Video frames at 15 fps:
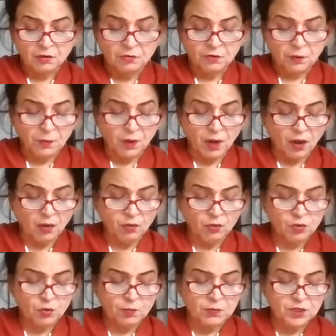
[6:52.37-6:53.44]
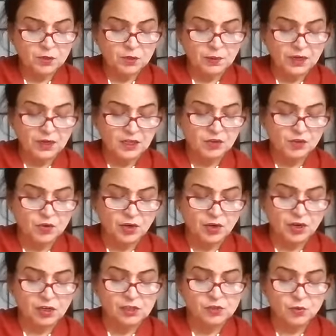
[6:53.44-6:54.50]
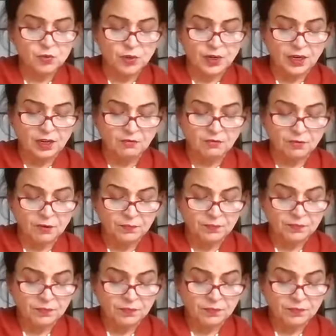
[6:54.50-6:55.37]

From now, you must please your uncle Sugriv.